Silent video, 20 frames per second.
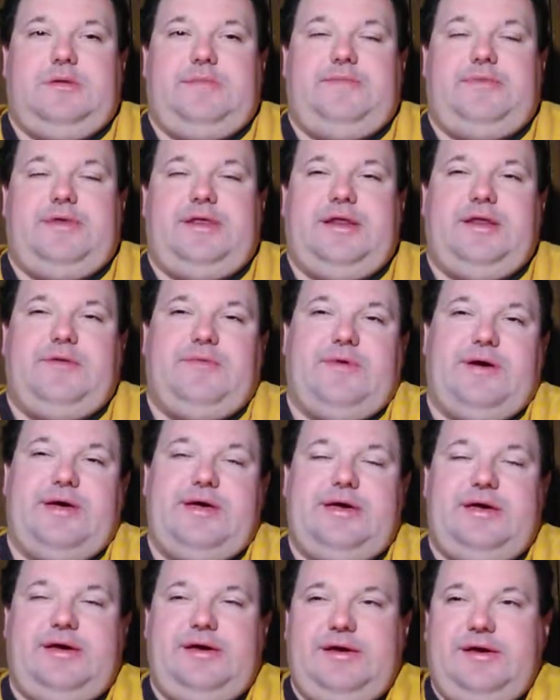But
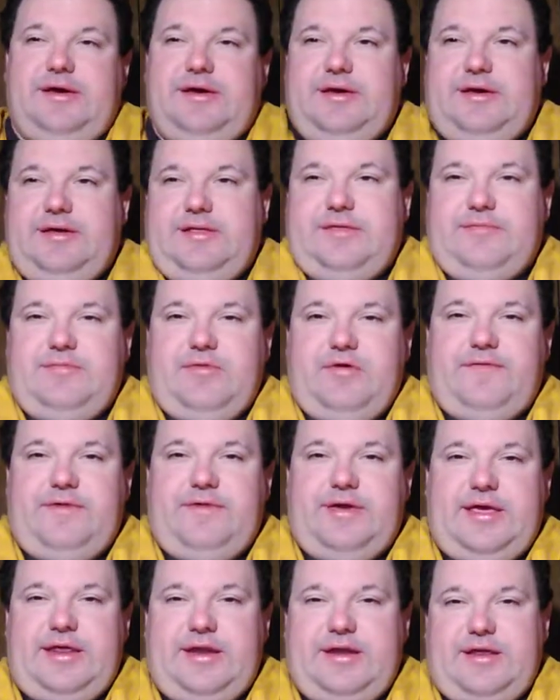anyway, the
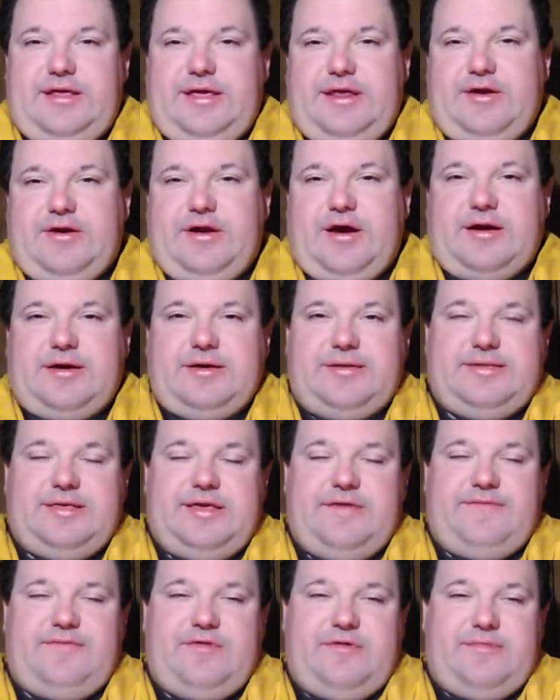movie
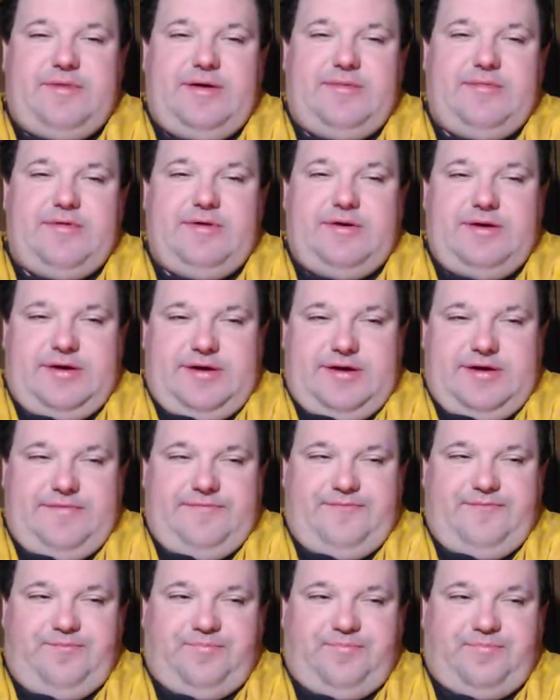Idiocracy, if you remember,
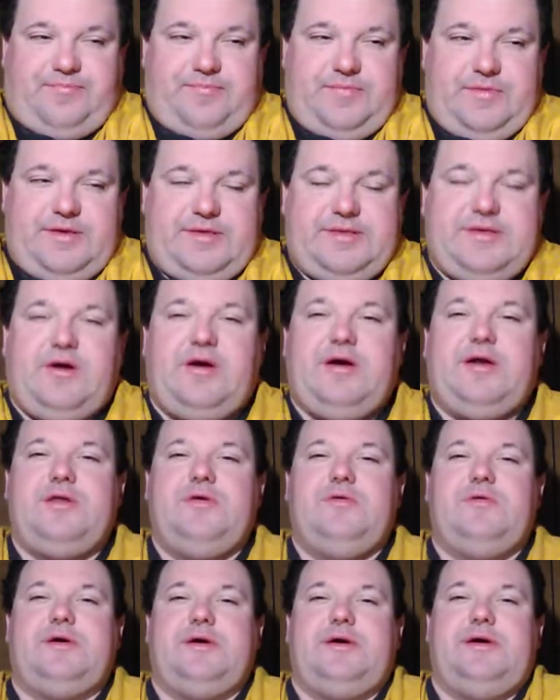starring
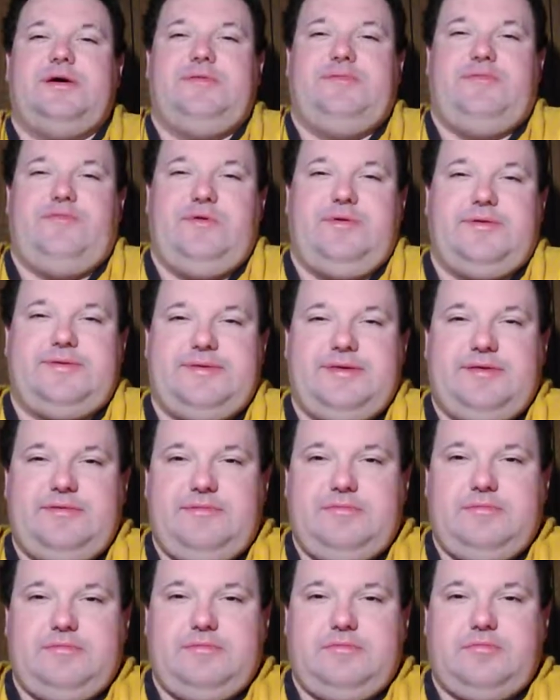Luke Wilson.
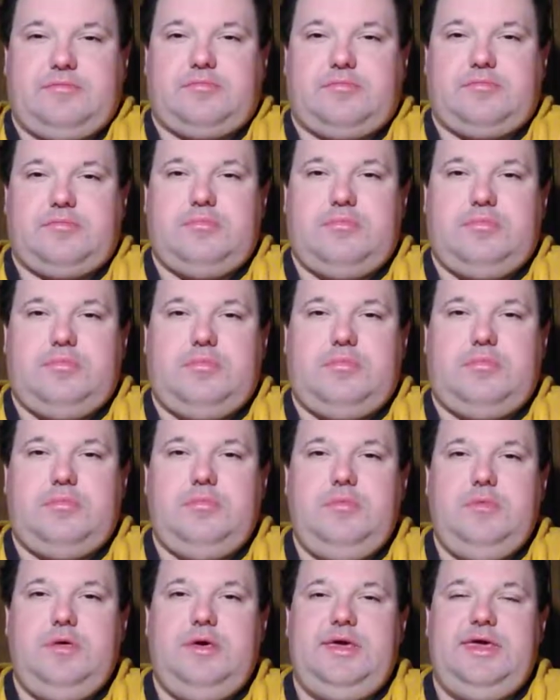
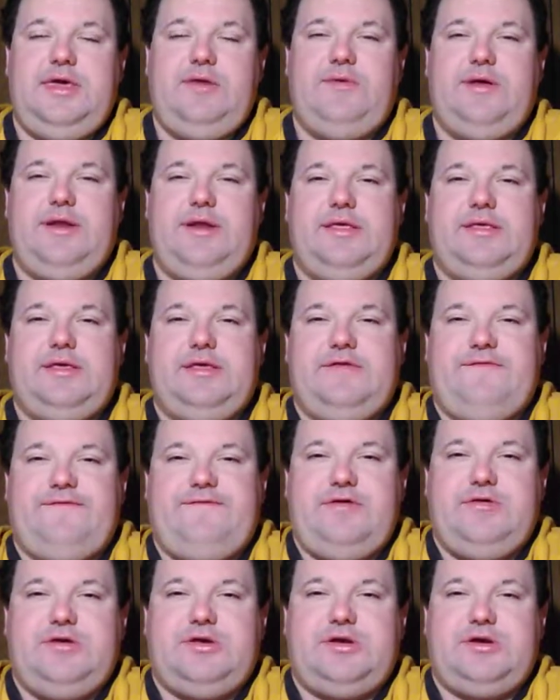He went into the
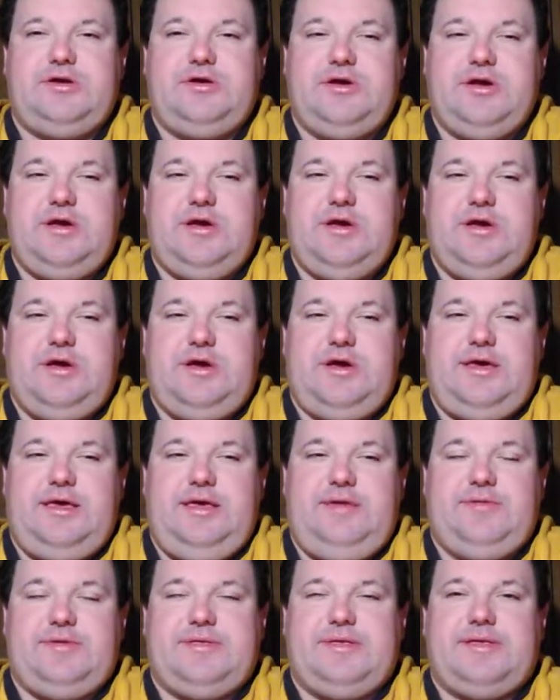future.
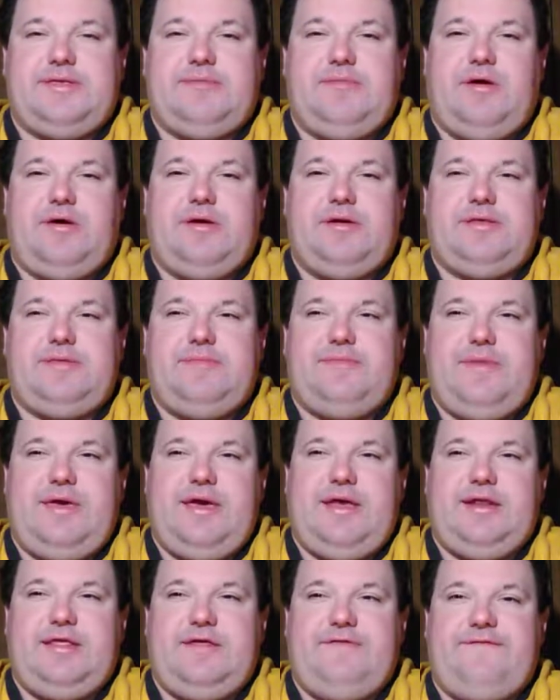He was the smartest
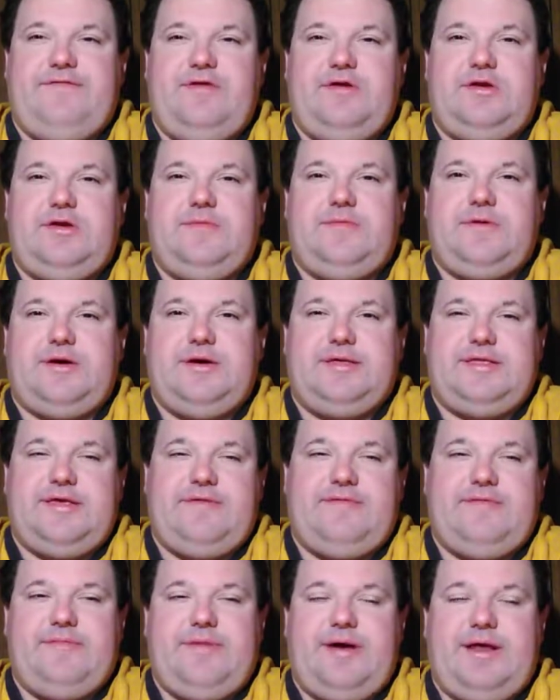man in the future because
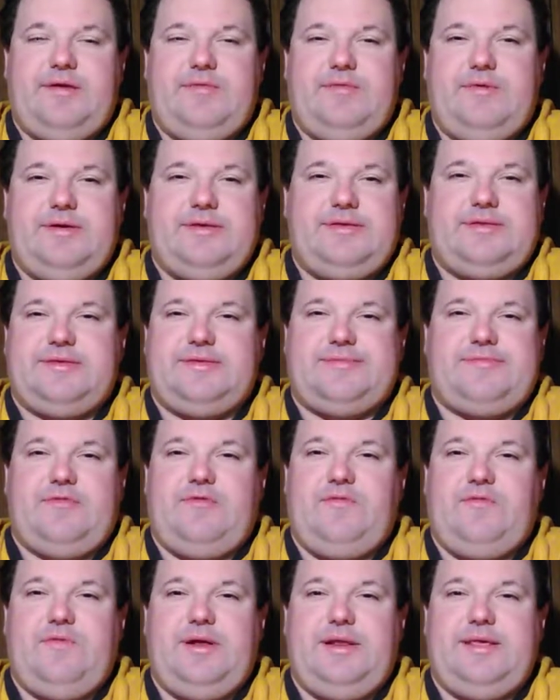everybody was
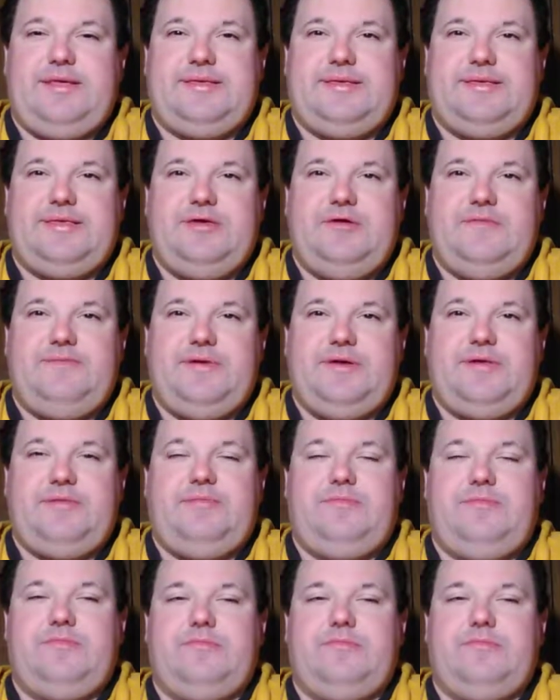really stupid.